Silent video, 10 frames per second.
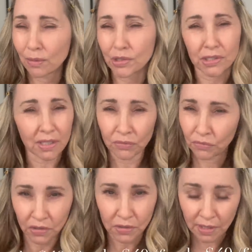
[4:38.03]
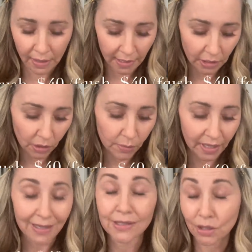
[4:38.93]
which is confusing, I know,
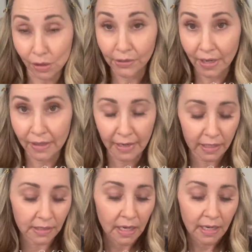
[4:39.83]
but it's called a highlight